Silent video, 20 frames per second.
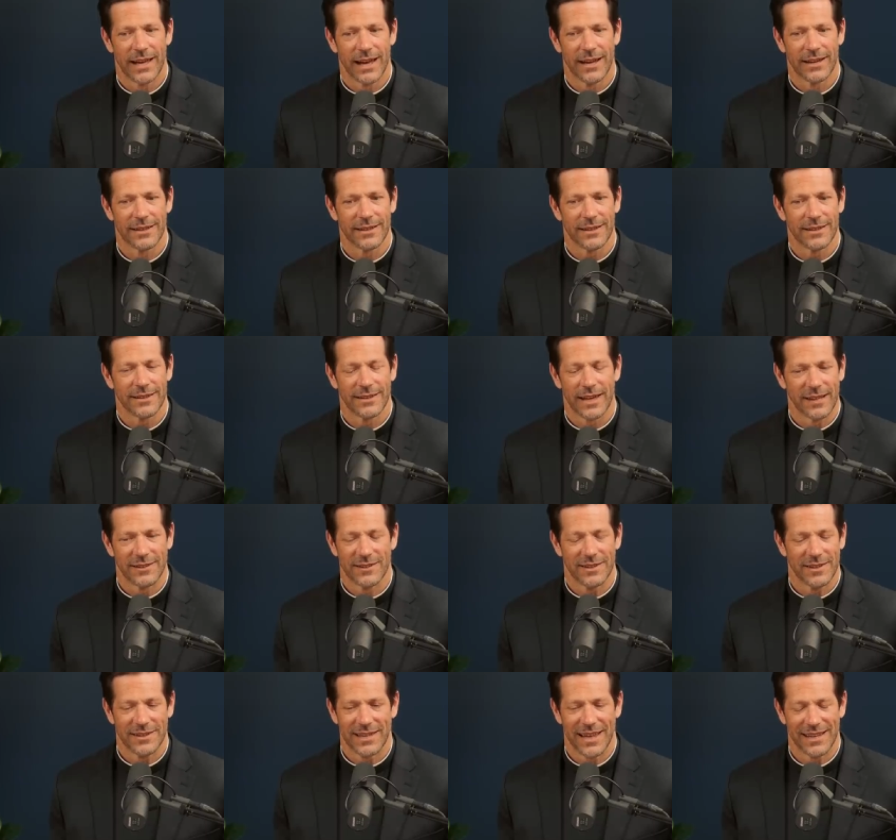yeah
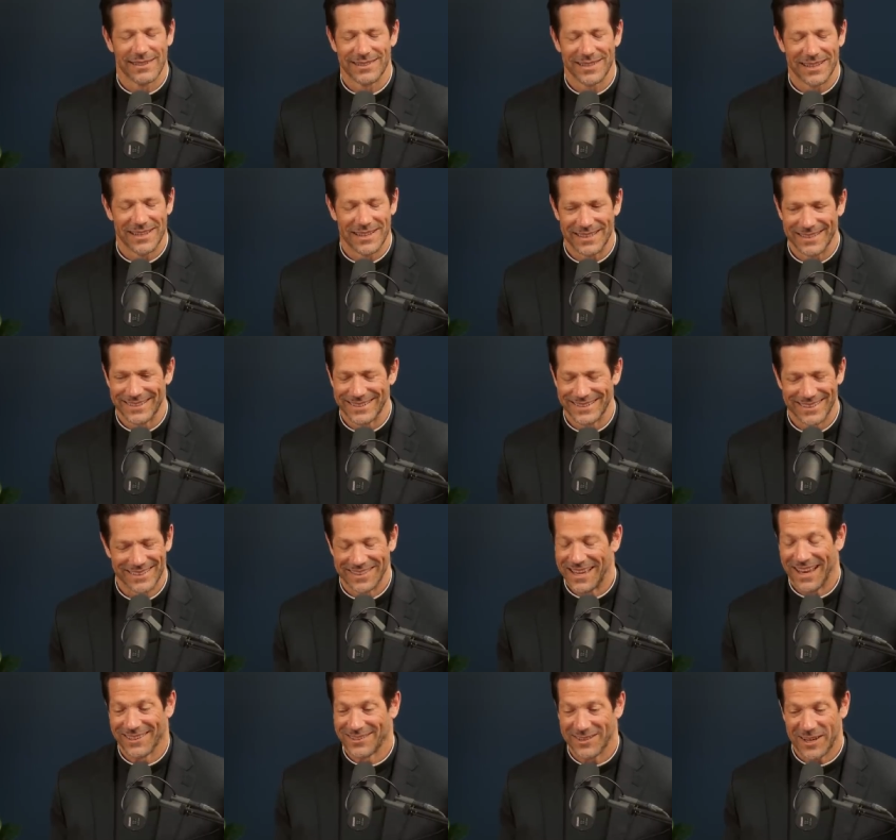that's it that's uh
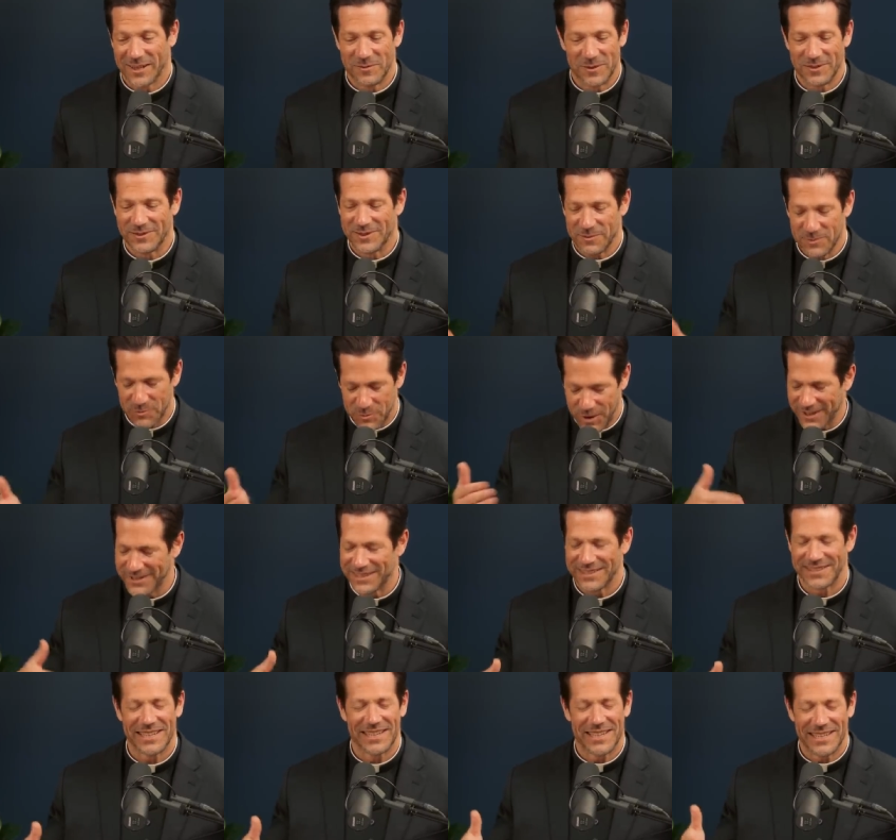gosh i'm just
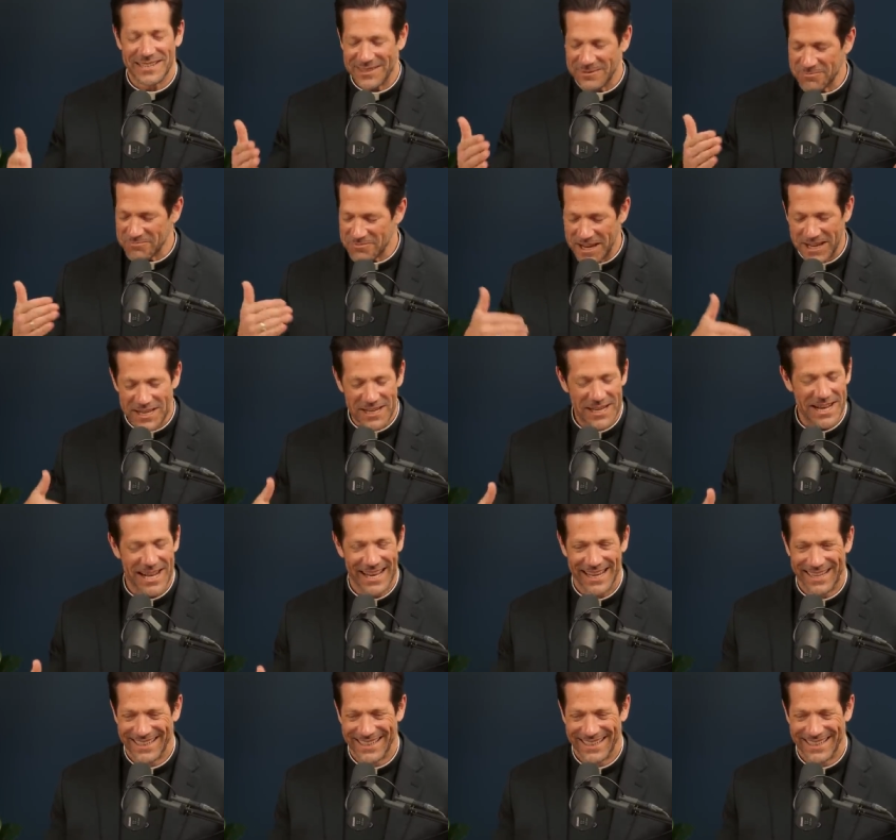processing this taking it